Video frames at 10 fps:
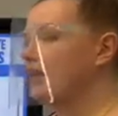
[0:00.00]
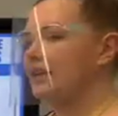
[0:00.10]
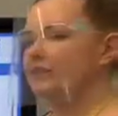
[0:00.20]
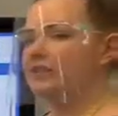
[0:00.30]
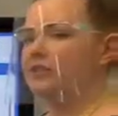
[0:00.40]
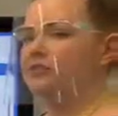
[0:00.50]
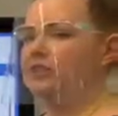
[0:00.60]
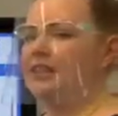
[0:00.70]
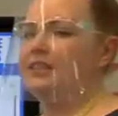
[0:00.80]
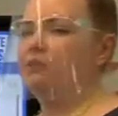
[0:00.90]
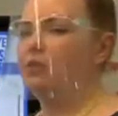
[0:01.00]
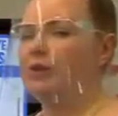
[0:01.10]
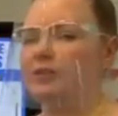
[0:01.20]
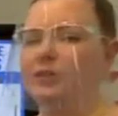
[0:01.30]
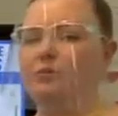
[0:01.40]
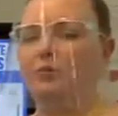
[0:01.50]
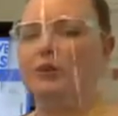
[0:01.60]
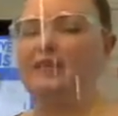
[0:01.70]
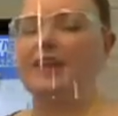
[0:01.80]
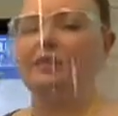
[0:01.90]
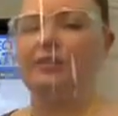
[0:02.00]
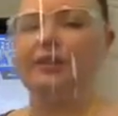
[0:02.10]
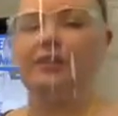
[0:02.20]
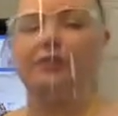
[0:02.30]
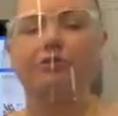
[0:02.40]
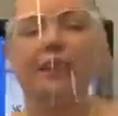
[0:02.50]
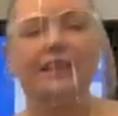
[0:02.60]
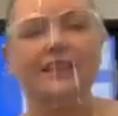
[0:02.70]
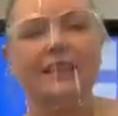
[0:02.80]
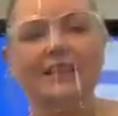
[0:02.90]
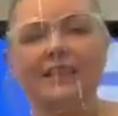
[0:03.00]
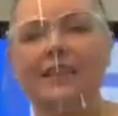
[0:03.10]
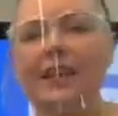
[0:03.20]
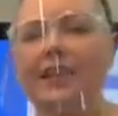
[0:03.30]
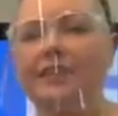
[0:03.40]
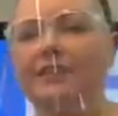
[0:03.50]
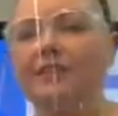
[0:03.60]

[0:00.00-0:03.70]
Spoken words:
less than 180? What is an angle that is 180? It is a